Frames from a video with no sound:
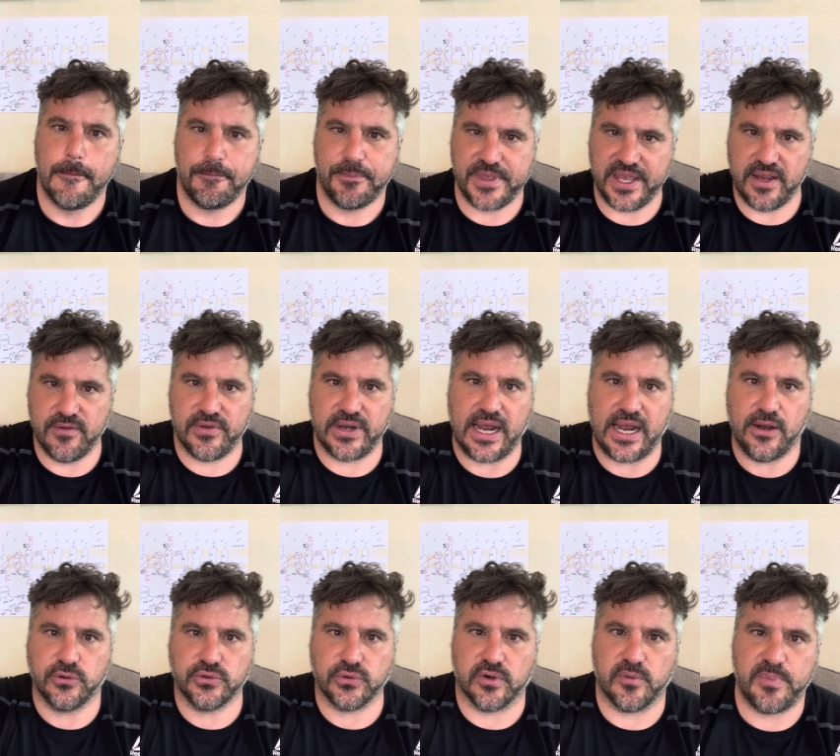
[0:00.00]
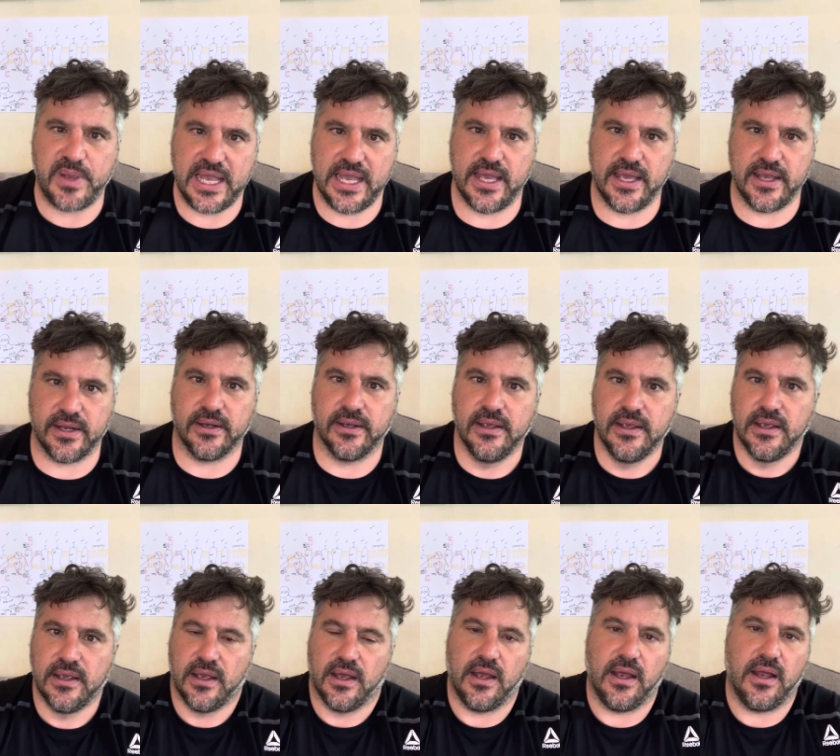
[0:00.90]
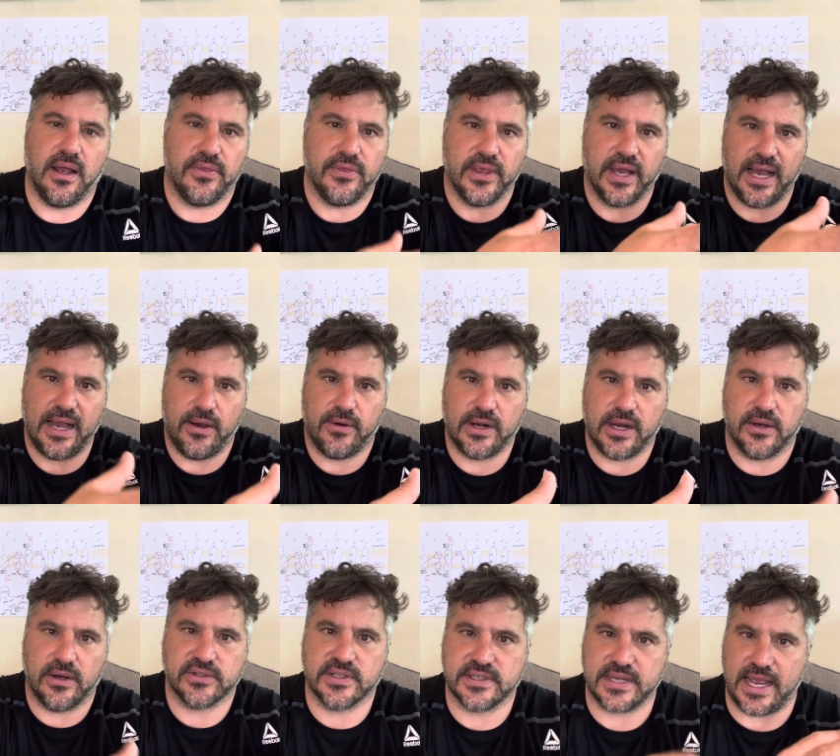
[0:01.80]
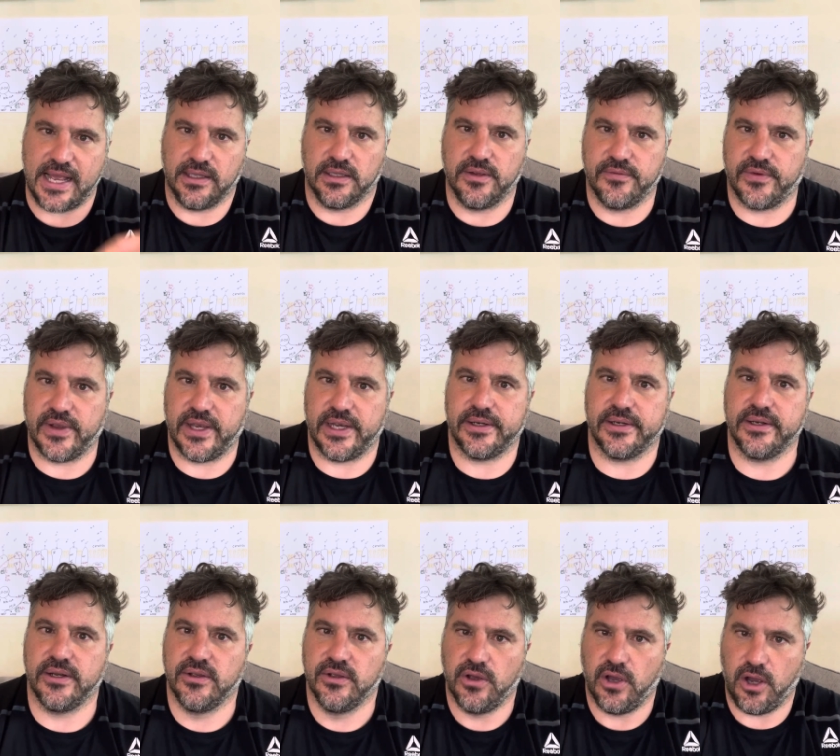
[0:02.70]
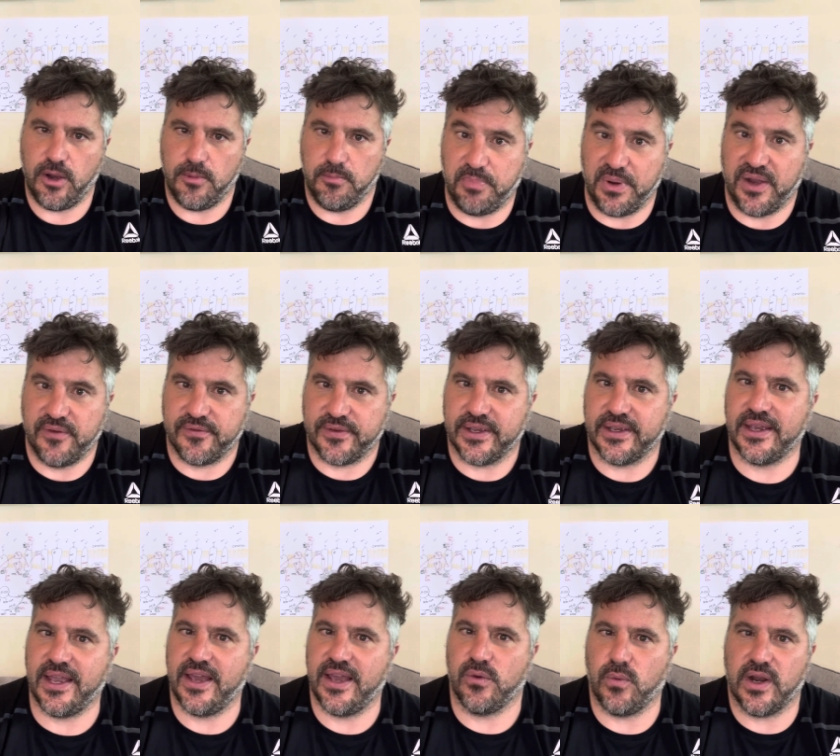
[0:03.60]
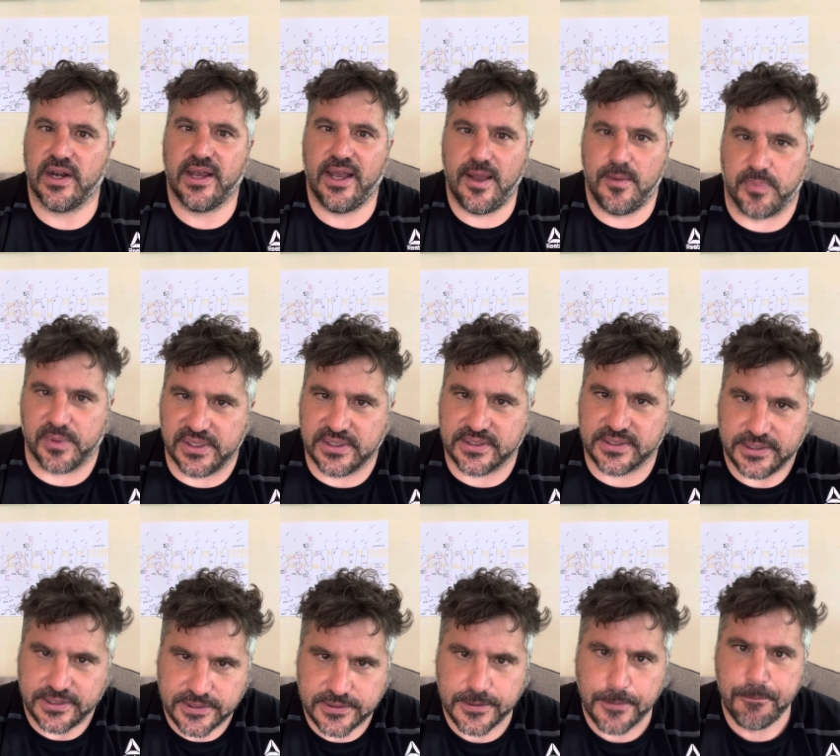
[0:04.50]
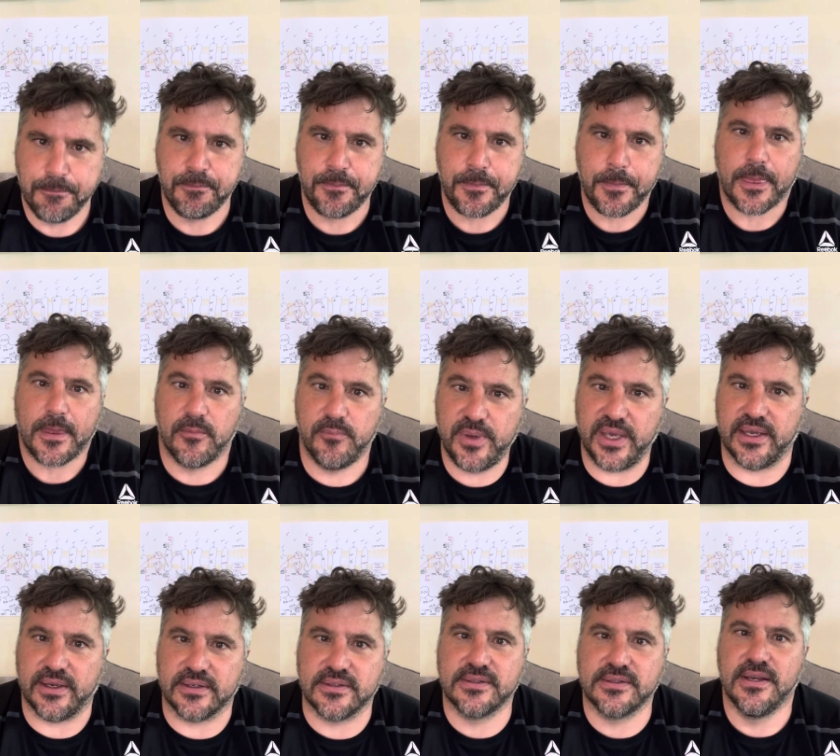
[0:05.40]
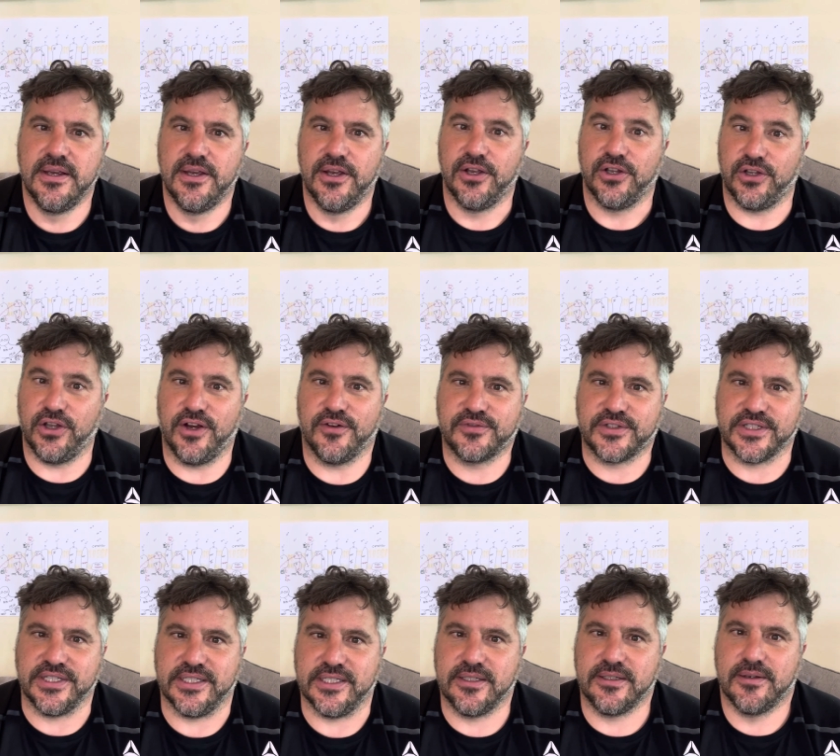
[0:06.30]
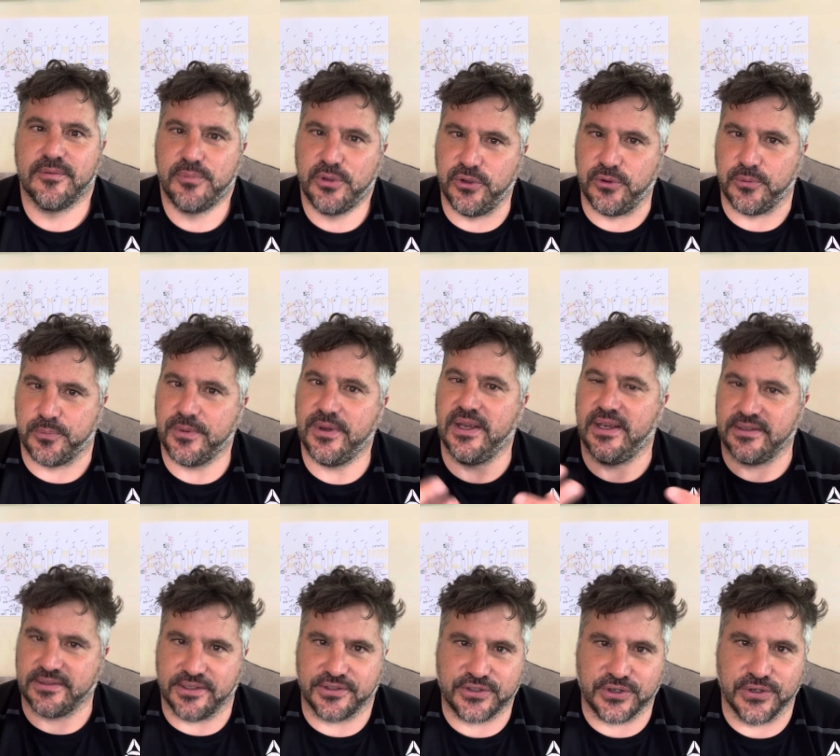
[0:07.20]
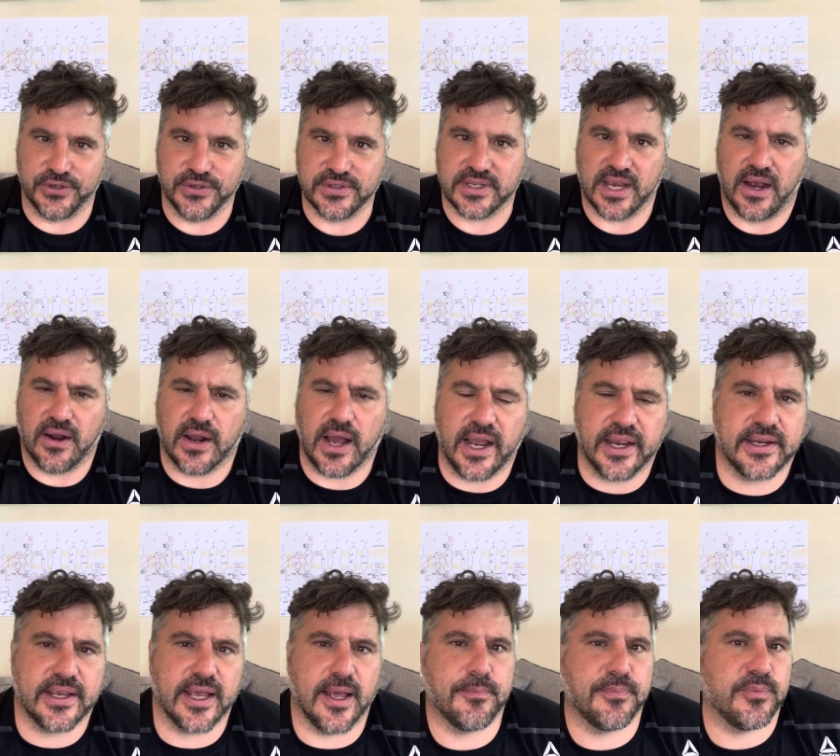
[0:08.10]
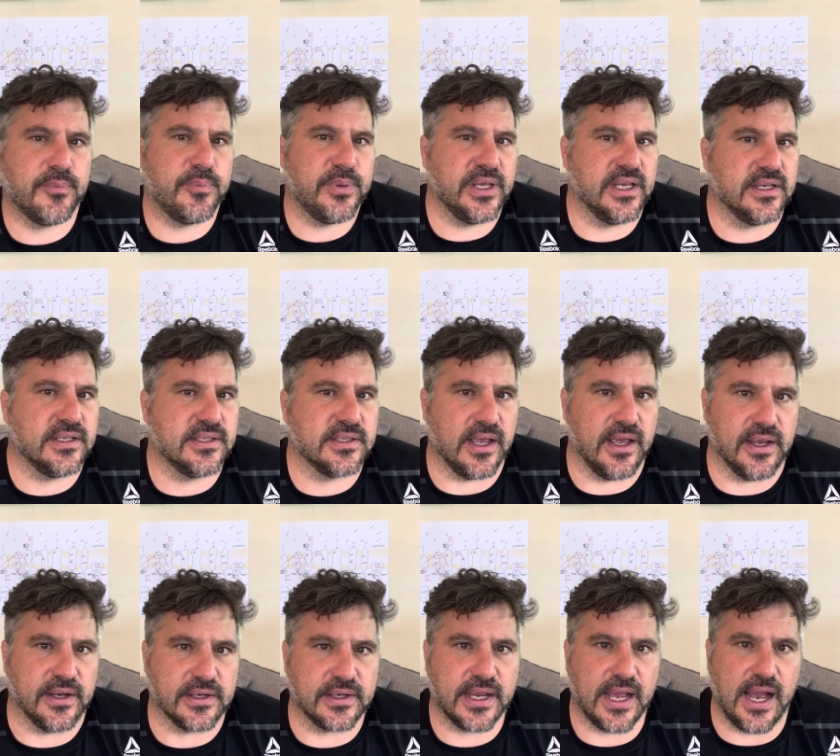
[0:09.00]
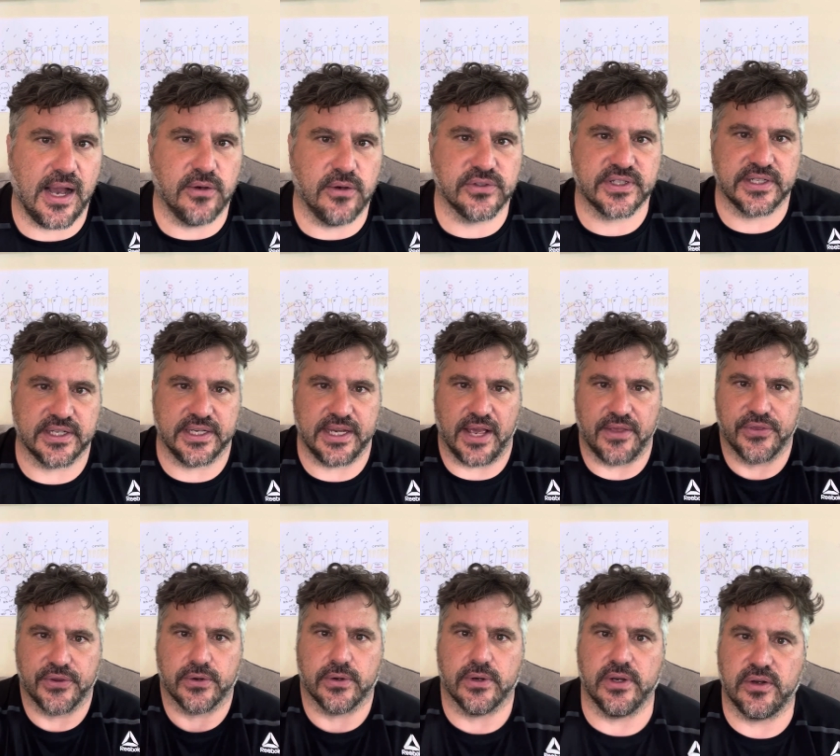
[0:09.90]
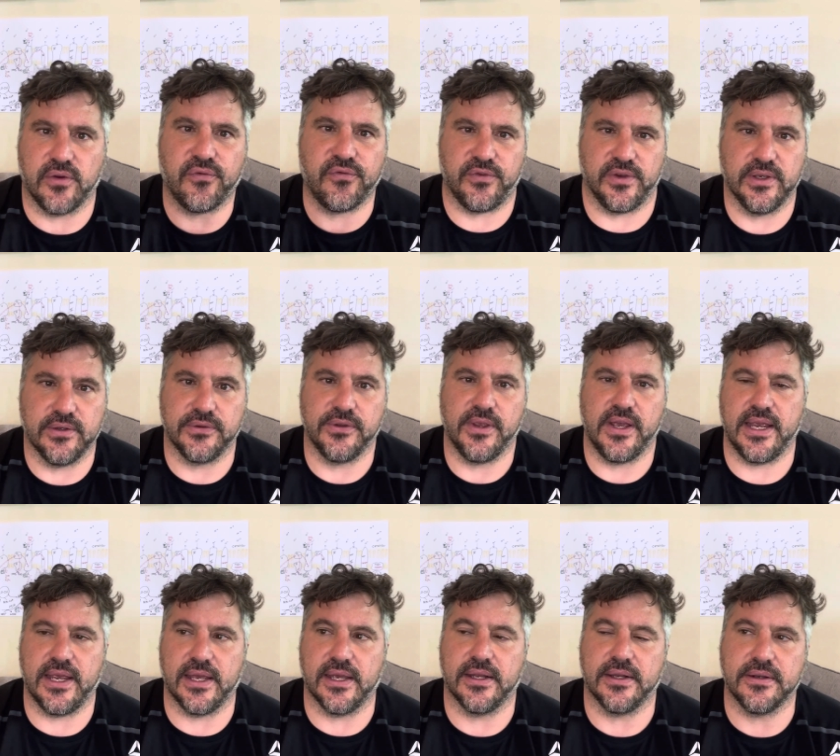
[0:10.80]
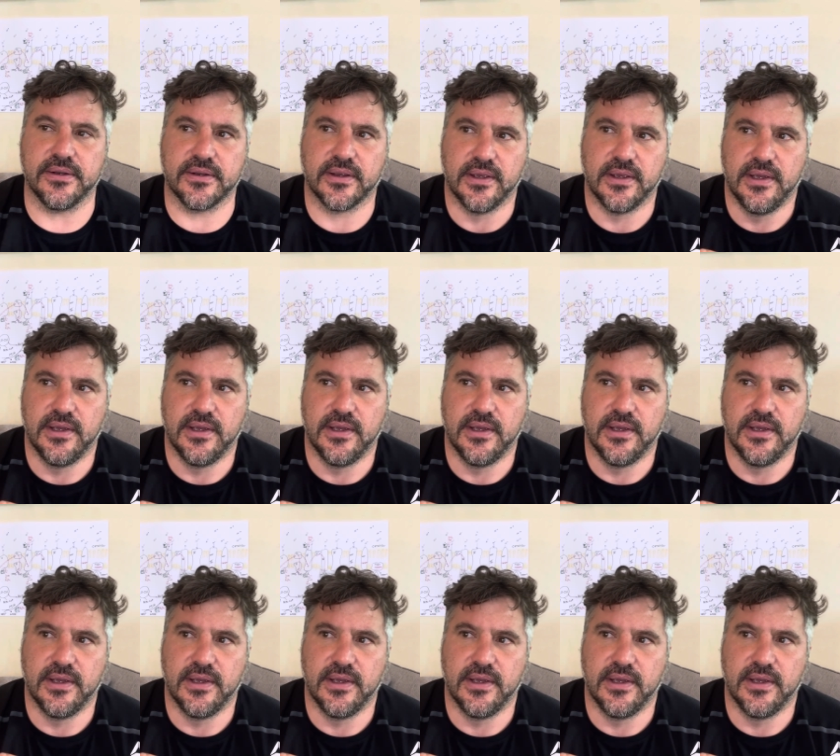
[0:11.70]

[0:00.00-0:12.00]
they have an outdoor pen and the outhouse is elevated above it. And what happens is pigs love to eat poop, as it turns out. I kept pigs and cows together in a field and